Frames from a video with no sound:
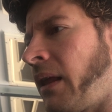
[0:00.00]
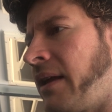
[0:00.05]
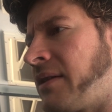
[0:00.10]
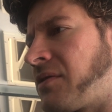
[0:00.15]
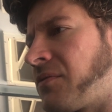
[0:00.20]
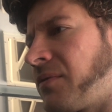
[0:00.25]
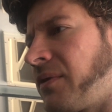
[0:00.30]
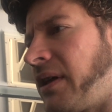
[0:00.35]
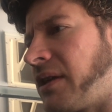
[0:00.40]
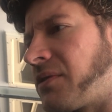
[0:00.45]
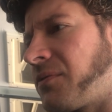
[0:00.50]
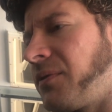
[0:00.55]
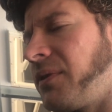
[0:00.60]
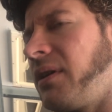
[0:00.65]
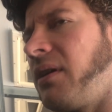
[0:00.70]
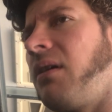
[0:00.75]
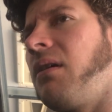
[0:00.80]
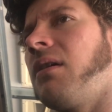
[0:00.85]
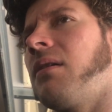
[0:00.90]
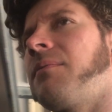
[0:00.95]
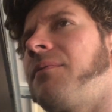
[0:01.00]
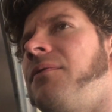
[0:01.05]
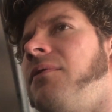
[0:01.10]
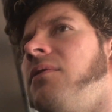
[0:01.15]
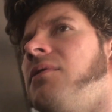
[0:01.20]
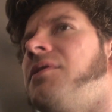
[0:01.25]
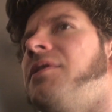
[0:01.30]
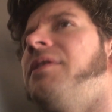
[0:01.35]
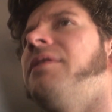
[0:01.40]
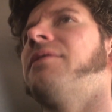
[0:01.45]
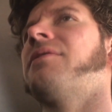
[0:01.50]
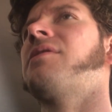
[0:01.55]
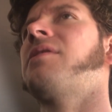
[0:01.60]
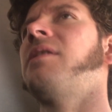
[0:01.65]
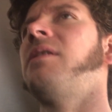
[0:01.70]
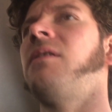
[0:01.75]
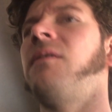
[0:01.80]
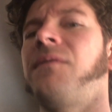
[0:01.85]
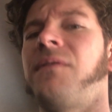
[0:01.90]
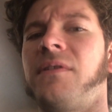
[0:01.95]
It's really harmful to
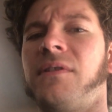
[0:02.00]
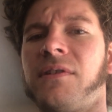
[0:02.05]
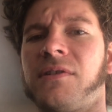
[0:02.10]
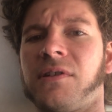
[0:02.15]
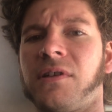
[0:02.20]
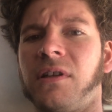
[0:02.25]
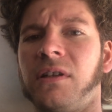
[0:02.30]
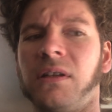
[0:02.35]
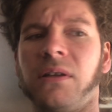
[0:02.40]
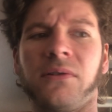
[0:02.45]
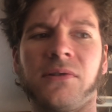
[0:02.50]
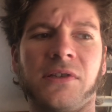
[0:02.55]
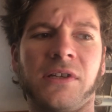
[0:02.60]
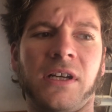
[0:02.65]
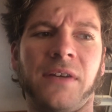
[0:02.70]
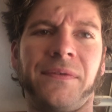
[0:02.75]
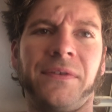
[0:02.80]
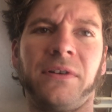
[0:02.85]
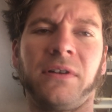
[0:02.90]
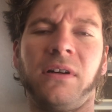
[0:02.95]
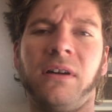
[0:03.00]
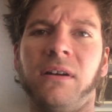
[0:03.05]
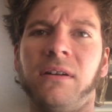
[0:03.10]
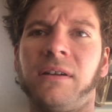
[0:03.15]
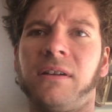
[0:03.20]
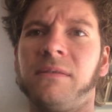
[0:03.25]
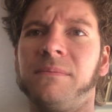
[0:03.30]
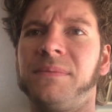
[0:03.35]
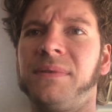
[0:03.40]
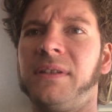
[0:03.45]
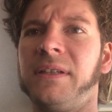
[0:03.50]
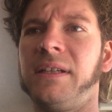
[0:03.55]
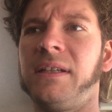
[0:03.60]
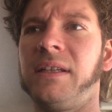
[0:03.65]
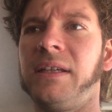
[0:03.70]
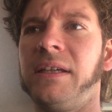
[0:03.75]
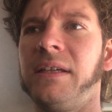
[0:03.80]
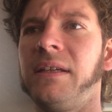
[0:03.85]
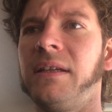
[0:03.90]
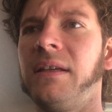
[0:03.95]
yourself to just close off your heart
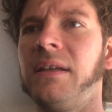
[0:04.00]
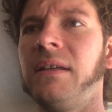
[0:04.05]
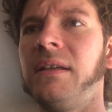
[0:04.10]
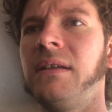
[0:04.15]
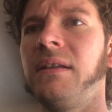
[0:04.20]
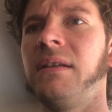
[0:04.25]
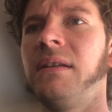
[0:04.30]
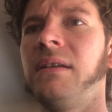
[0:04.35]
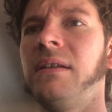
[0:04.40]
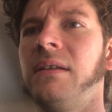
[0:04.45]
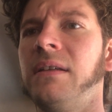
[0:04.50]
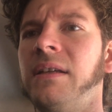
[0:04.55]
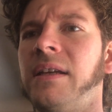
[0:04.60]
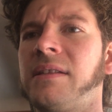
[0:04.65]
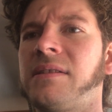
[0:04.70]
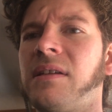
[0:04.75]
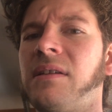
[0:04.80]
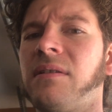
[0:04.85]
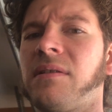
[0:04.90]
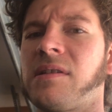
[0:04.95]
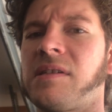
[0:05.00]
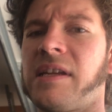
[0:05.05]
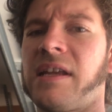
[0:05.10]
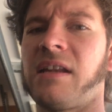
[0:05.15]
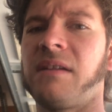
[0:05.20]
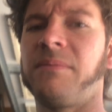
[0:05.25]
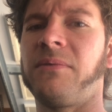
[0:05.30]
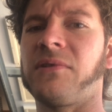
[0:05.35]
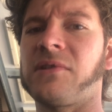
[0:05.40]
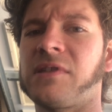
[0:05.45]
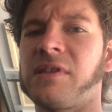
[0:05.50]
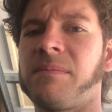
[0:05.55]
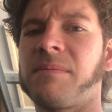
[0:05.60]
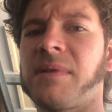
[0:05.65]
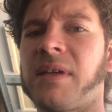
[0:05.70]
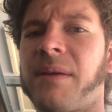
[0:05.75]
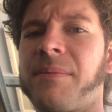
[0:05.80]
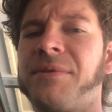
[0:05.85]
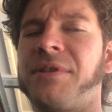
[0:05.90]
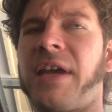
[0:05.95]
completely. It's understandable.
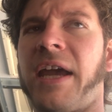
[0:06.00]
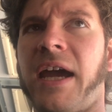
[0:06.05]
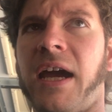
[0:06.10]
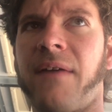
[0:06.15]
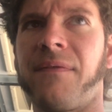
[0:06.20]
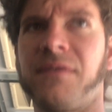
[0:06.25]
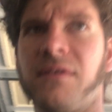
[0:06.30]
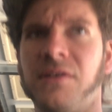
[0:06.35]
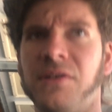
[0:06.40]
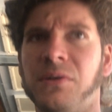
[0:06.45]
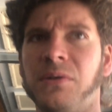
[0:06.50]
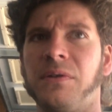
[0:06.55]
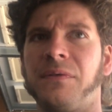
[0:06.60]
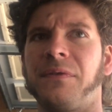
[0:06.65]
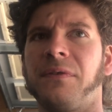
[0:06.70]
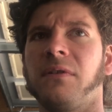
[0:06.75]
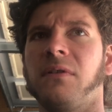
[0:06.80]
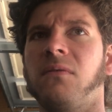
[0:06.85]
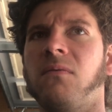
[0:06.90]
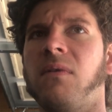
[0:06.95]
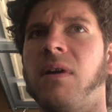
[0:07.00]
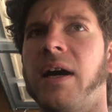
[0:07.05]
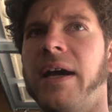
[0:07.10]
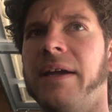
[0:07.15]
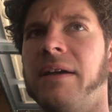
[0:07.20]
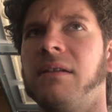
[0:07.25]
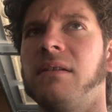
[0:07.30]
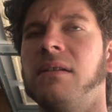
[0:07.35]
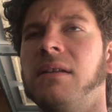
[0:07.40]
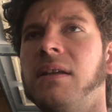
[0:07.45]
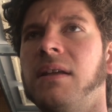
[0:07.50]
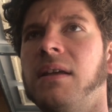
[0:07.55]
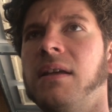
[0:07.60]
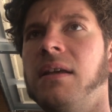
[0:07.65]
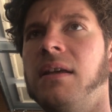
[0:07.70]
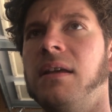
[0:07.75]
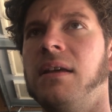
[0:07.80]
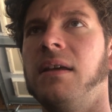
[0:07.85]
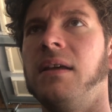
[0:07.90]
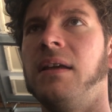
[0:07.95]
Sometimes you have to do it for a while.
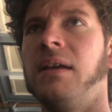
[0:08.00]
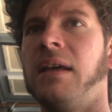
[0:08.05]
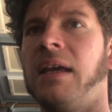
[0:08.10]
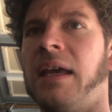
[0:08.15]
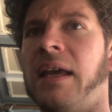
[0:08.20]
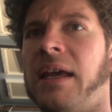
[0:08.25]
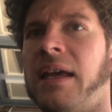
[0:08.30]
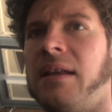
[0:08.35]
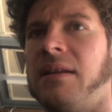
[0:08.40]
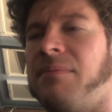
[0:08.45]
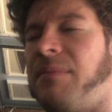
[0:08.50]
And